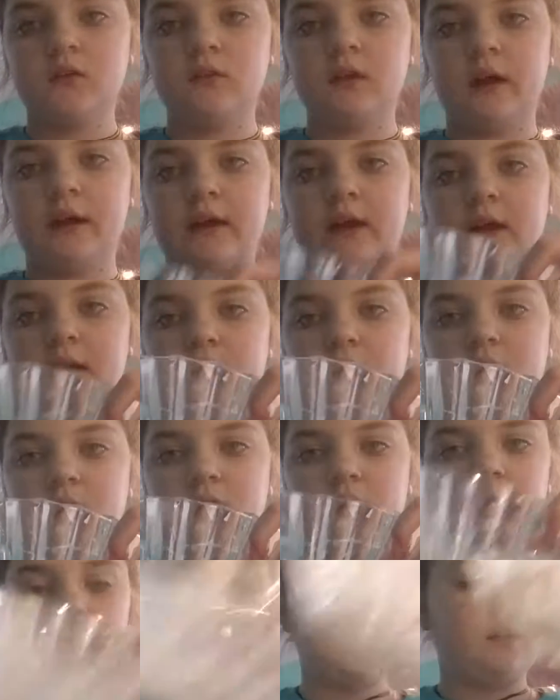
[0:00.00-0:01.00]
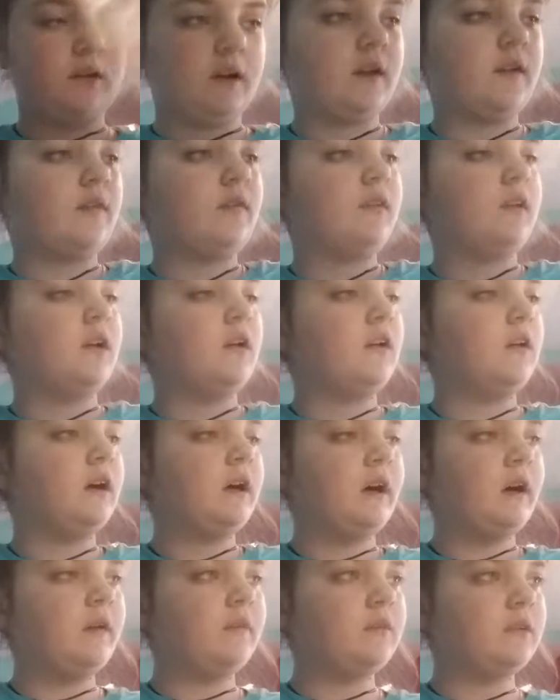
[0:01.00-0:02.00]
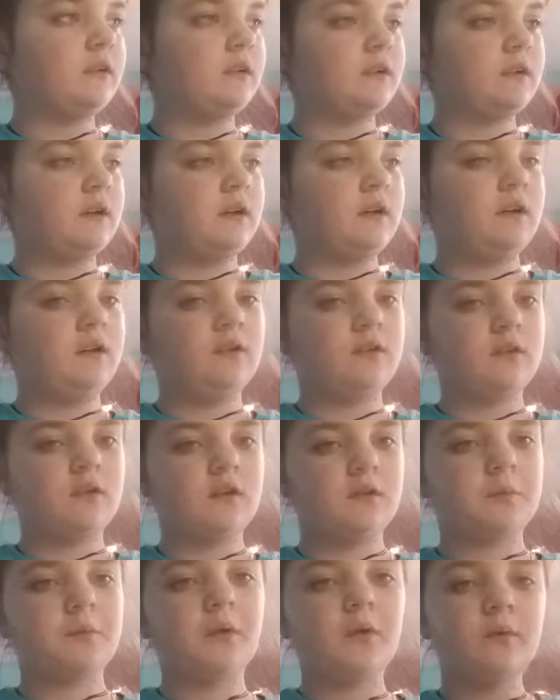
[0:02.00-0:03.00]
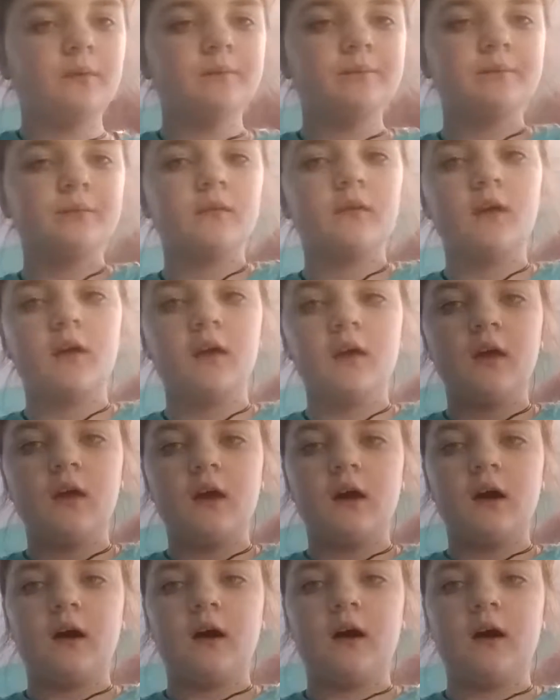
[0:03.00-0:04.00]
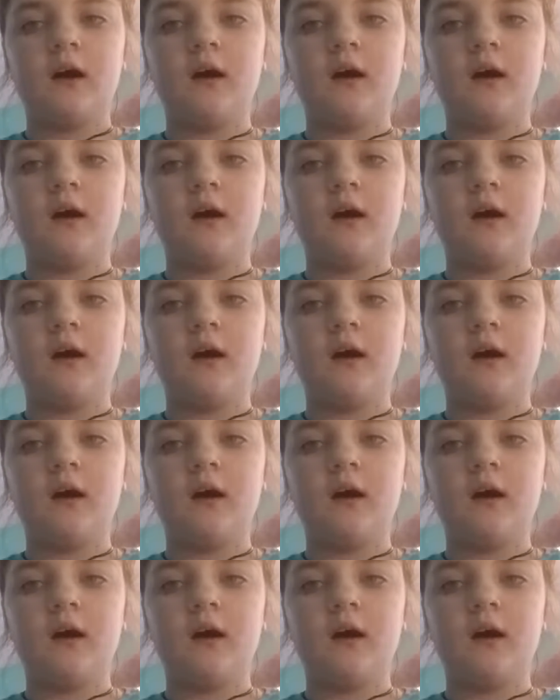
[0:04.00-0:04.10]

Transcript: Like, it's, okay, you know what, I'm just going to use this bowl.